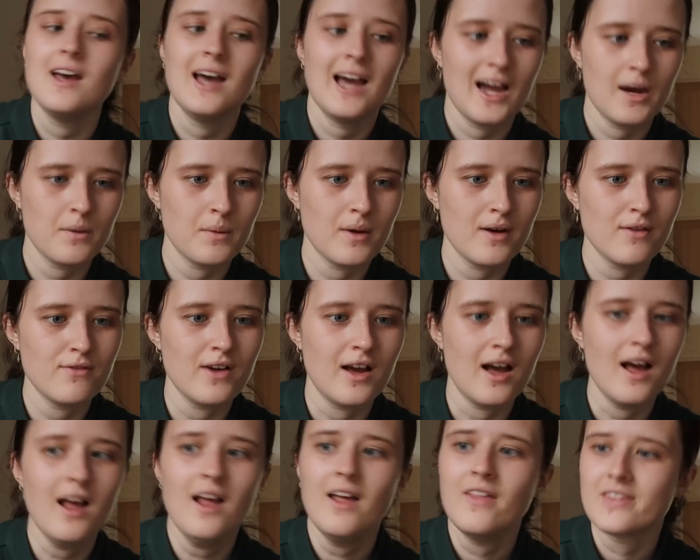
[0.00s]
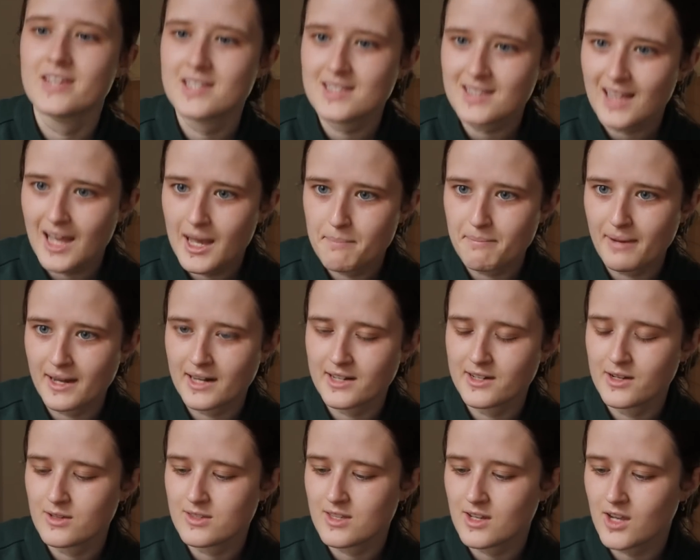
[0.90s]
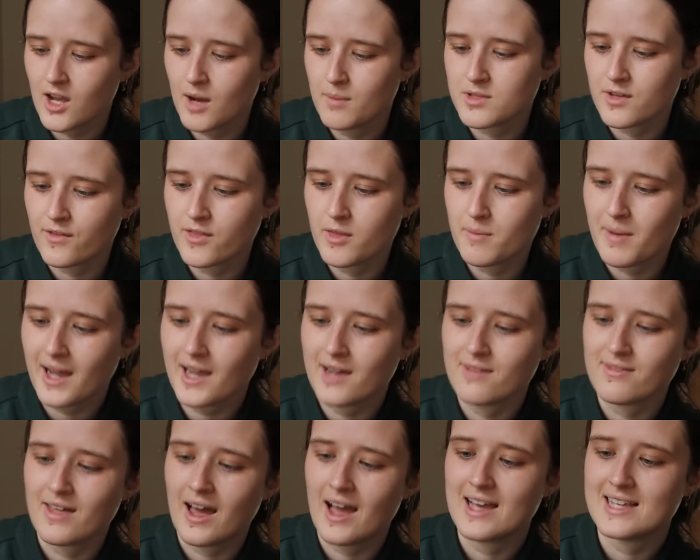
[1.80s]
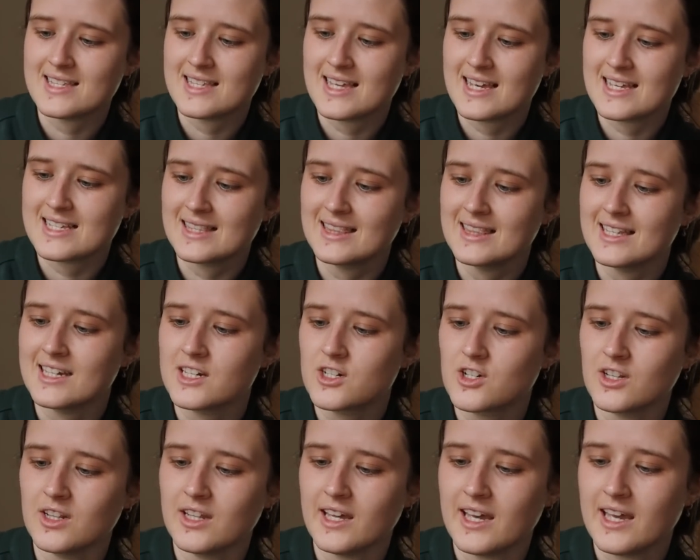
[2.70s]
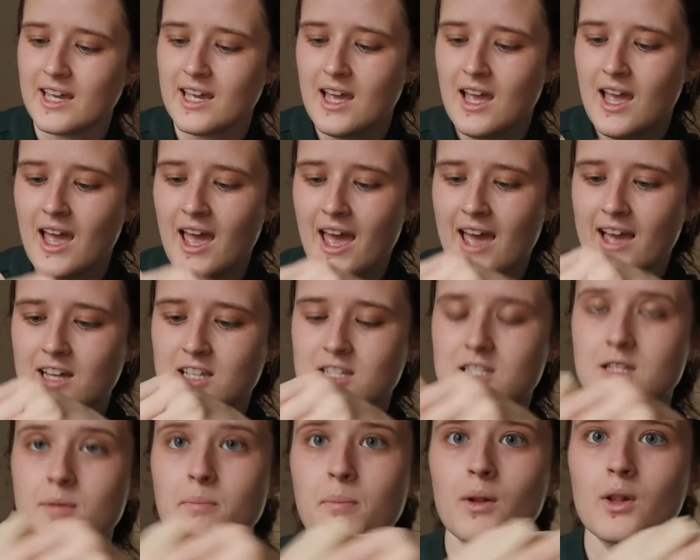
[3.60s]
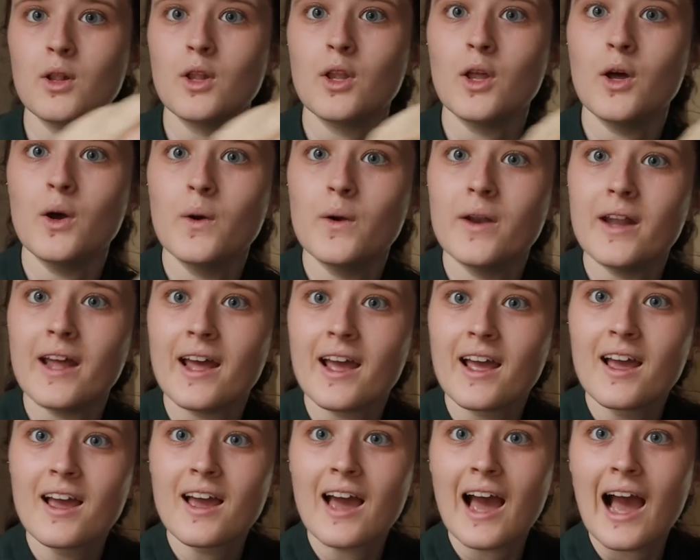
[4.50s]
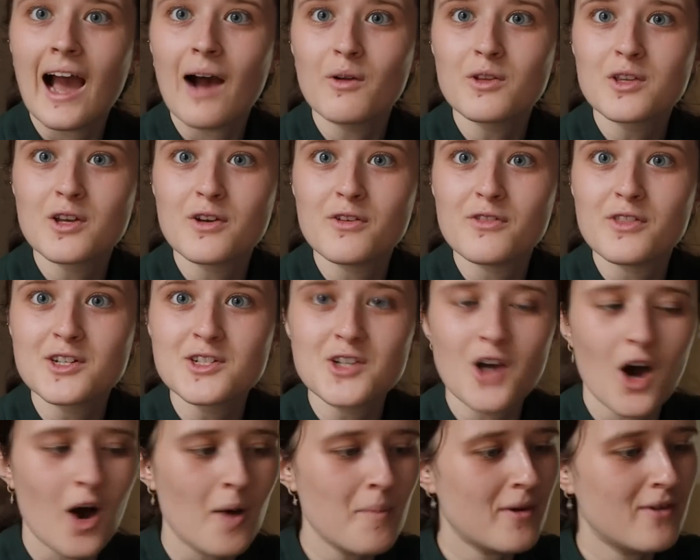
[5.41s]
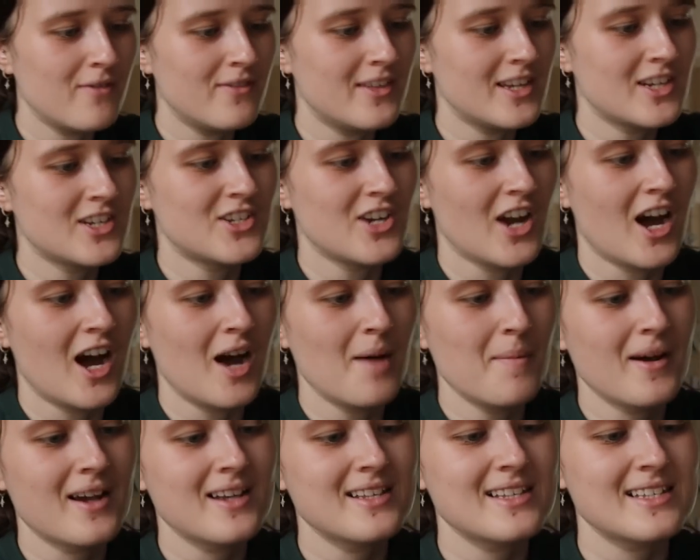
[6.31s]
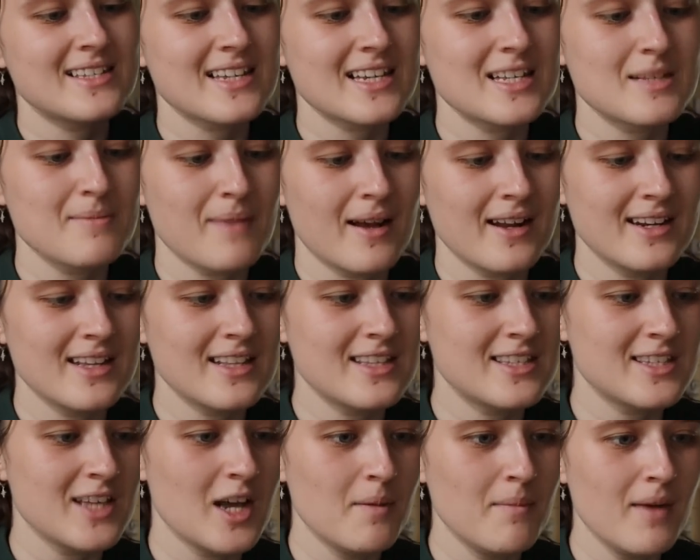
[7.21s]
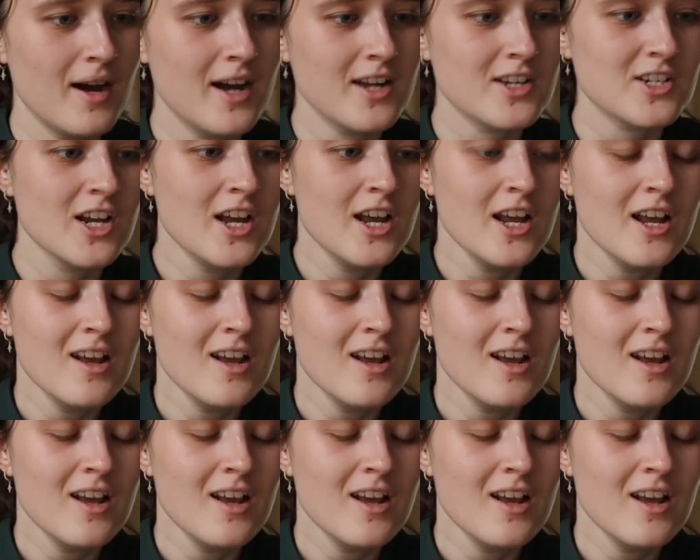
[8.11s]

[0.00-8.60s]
However, the slight bad news that comes off the back of that is it is literally exploding out of the top of this jar because it's expanded so much.